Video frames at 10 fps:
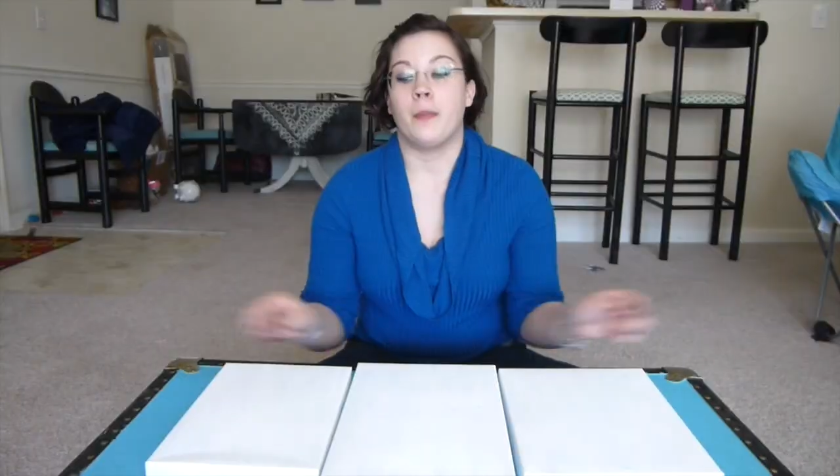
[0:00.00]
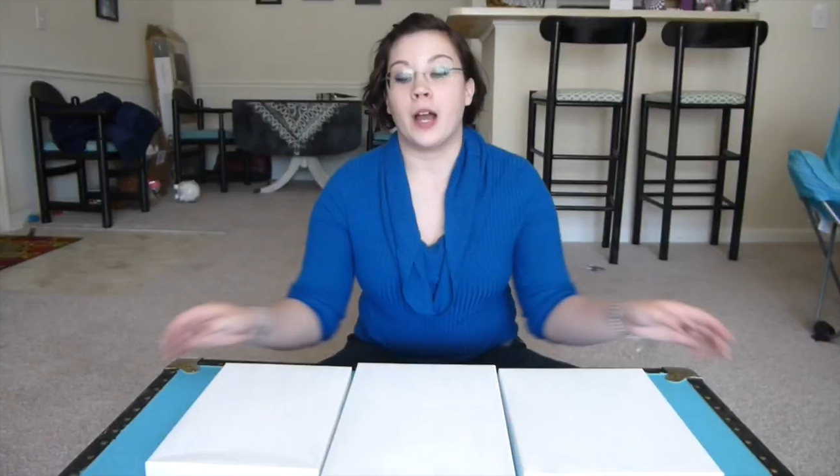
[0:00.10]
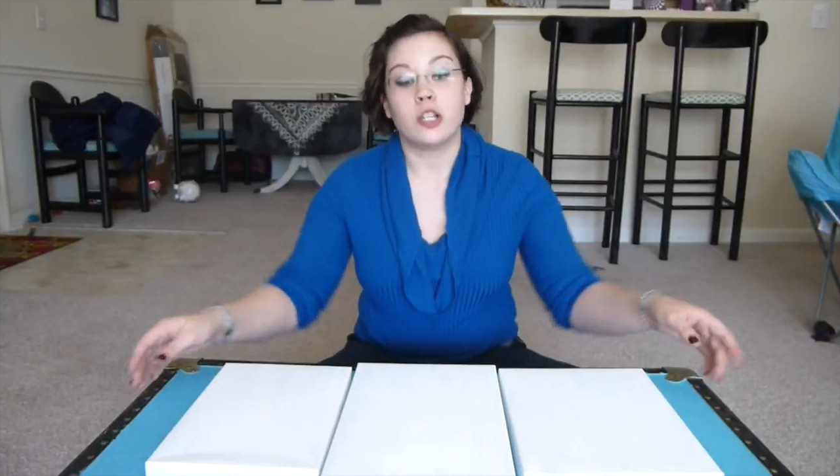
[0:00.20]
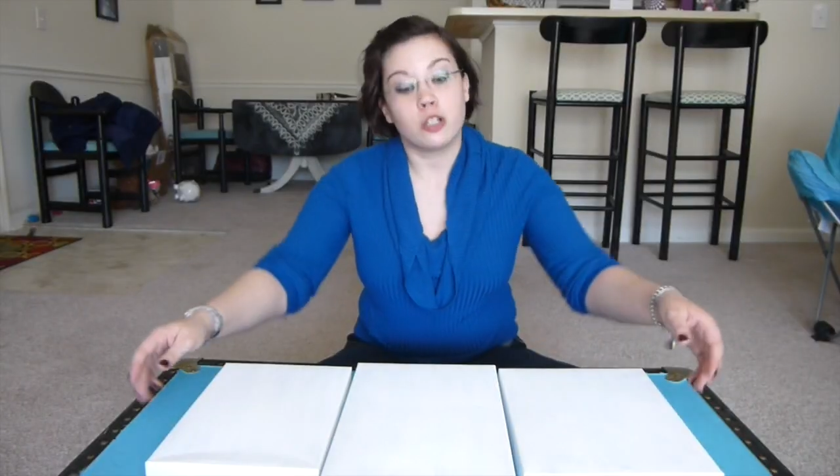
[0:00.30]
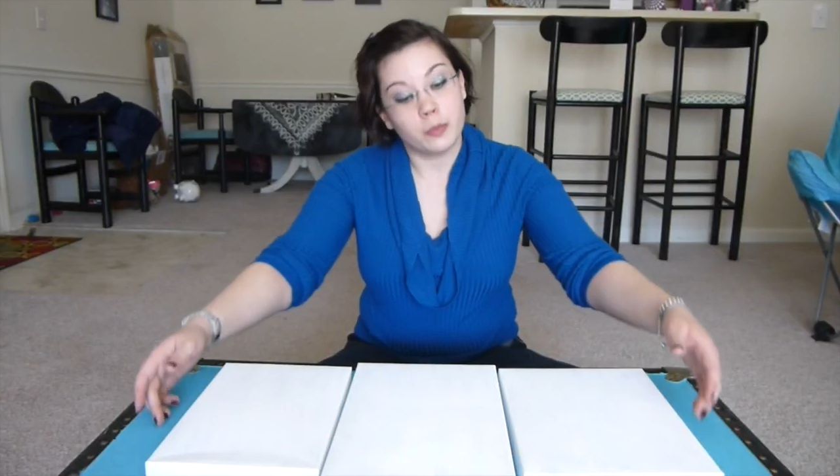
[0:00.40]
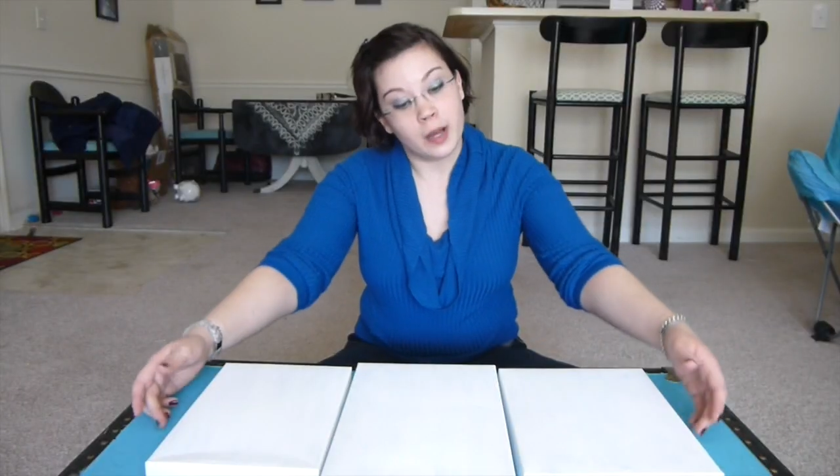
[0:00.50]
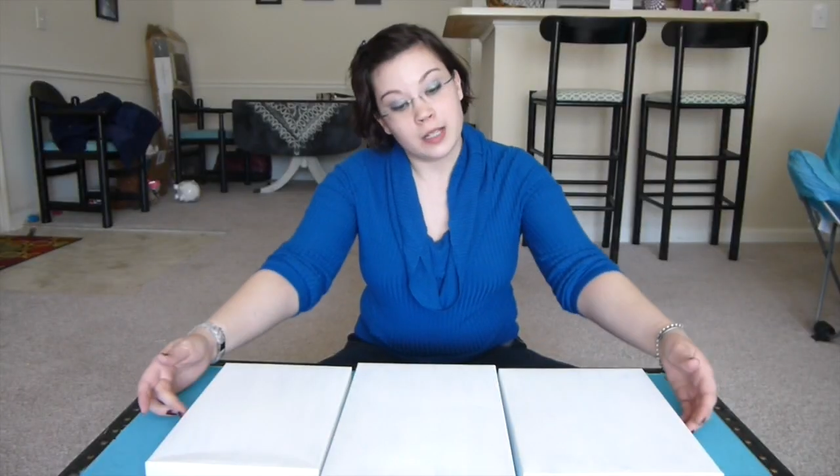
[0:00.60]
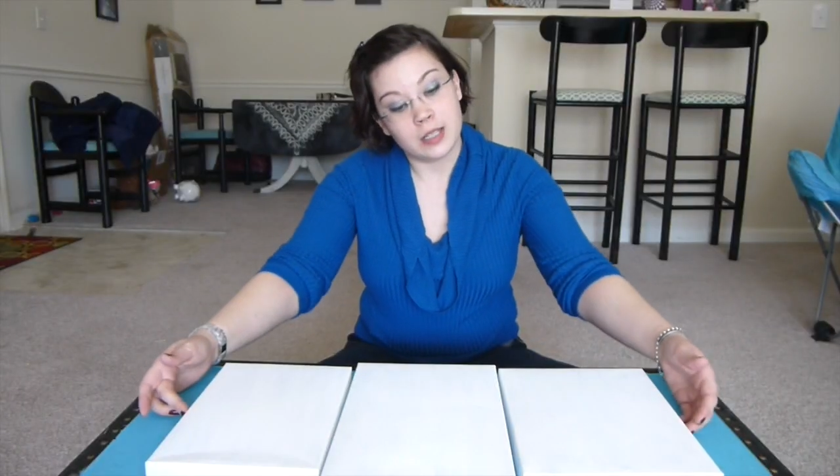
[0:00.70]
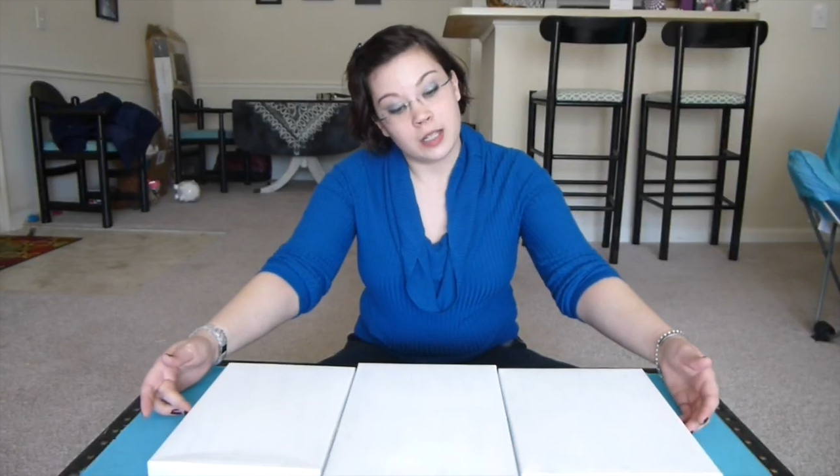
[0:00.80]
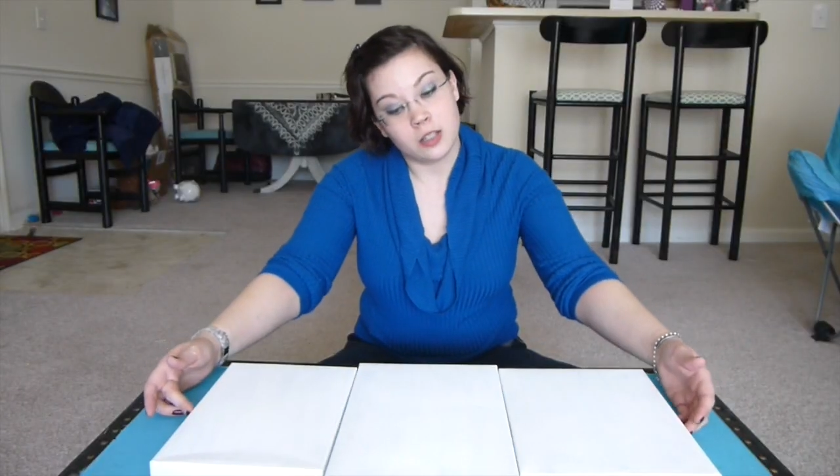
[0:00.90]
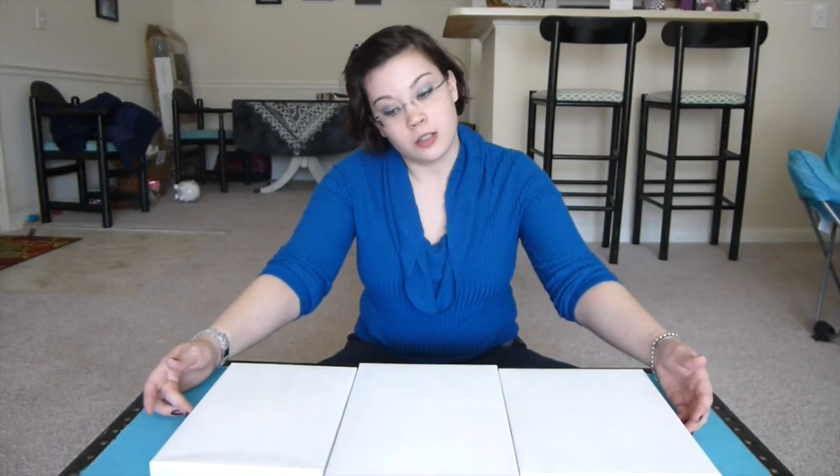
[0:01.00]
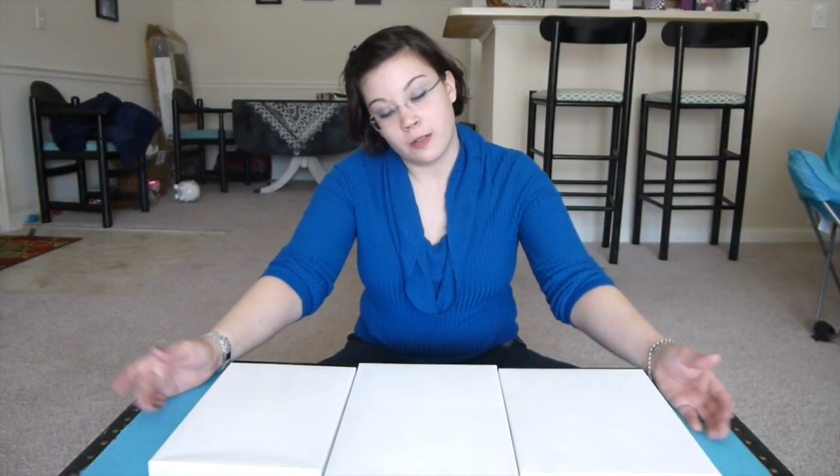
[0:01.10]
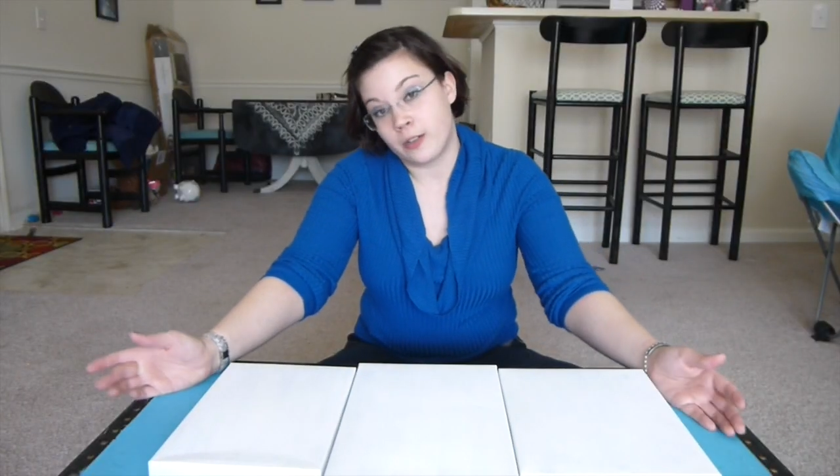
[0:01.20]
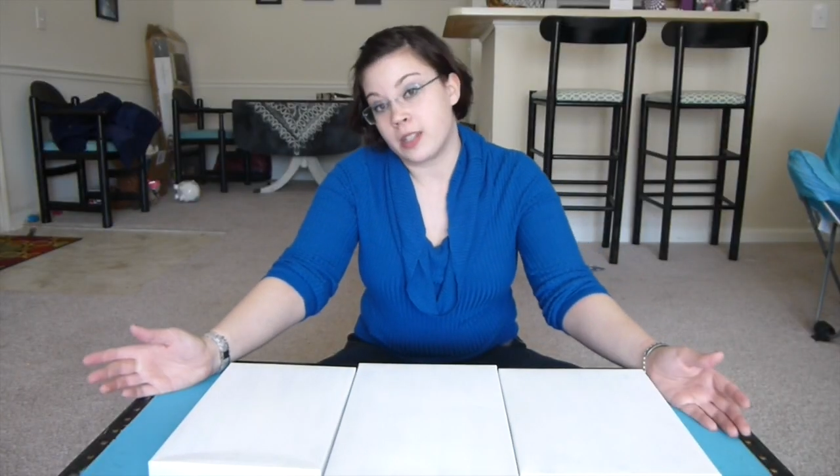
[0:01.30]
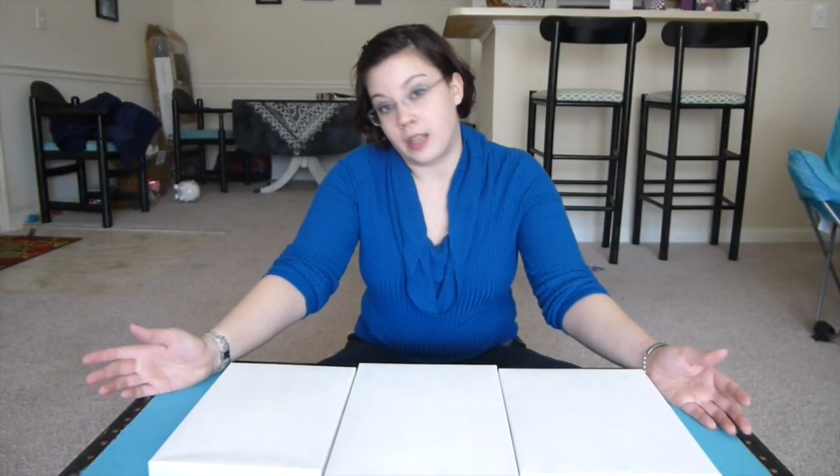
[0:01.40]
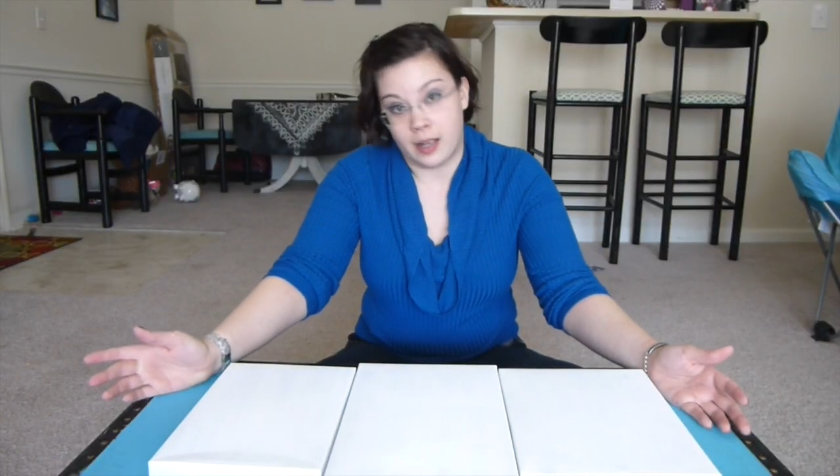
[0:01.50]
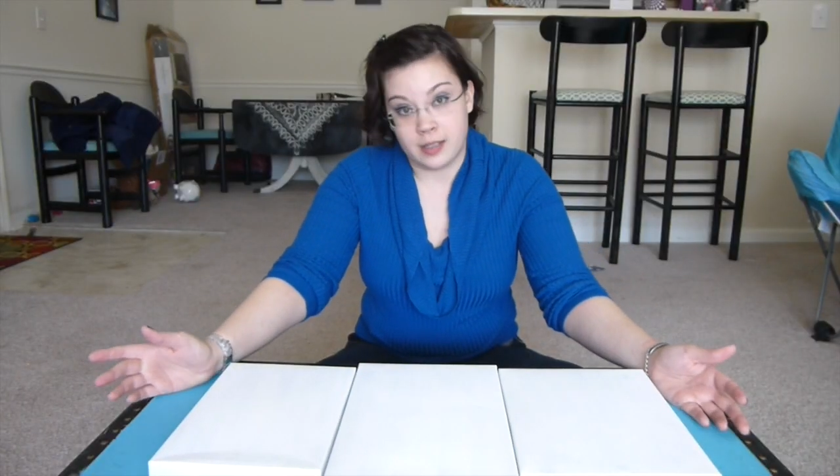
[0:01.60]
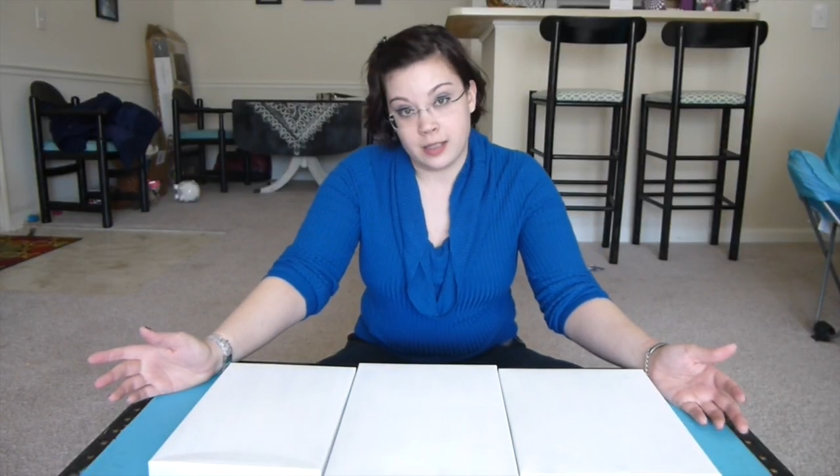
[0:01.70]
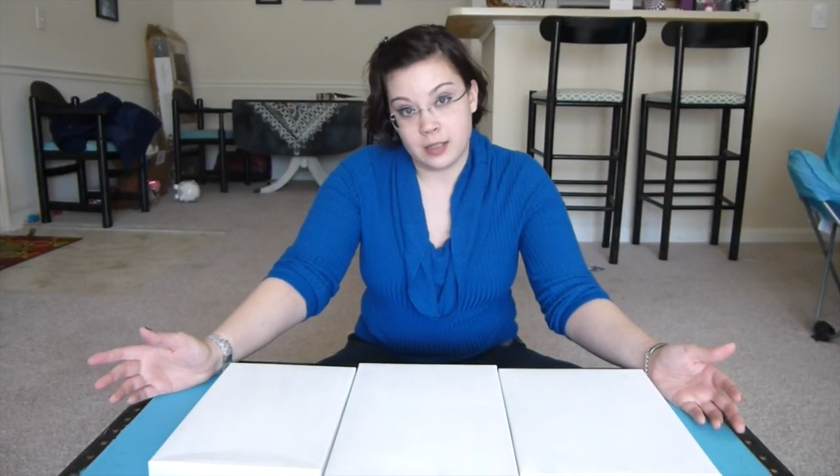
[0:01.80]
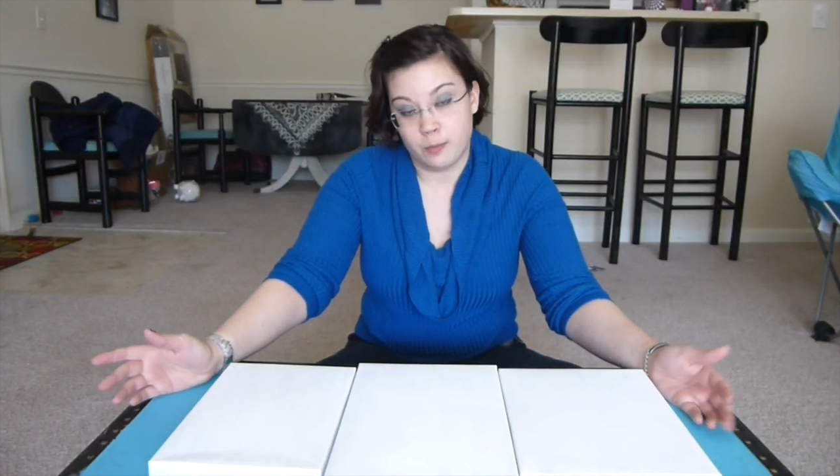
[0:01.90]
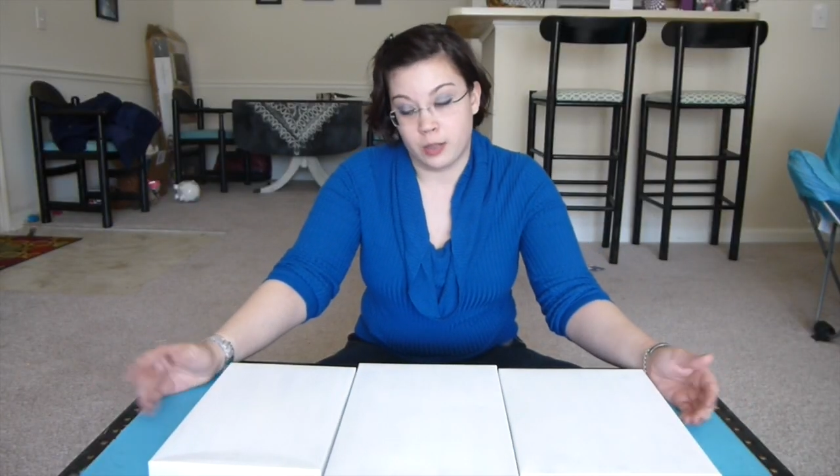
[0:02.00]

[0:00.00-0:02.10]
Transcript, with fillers: My shoebox lids are different sizes,